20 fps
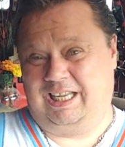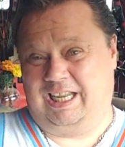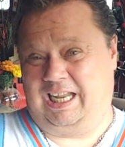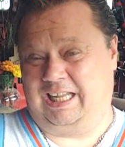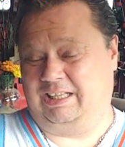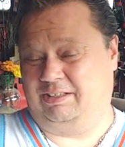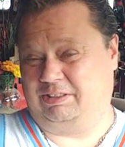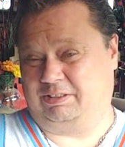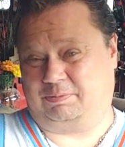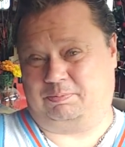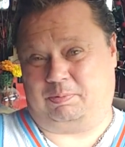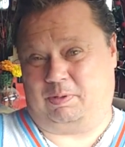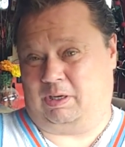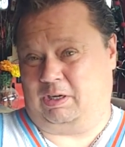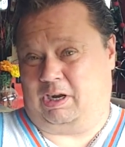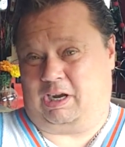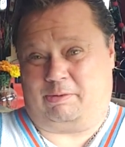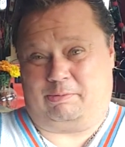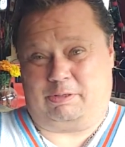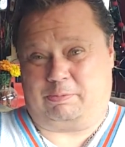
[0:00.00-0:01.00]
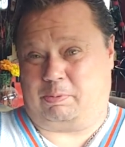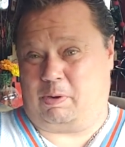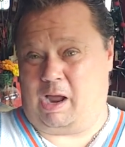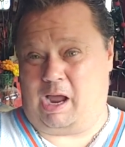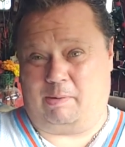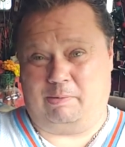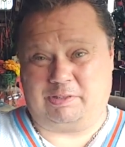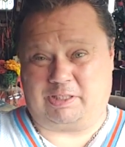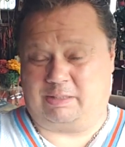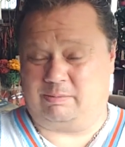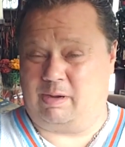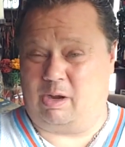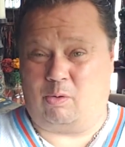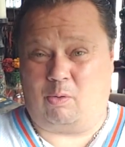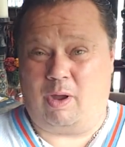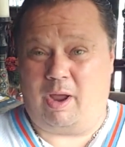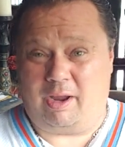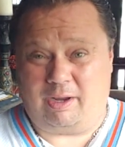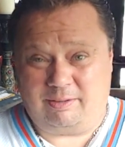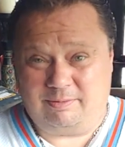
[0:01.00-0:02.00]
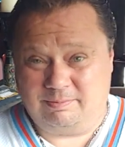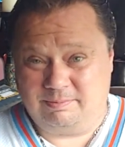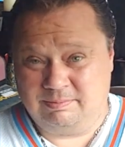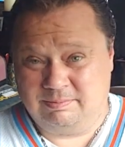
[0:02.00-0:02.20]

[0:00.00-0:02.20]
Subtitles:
And this anonymous pawn was on my way.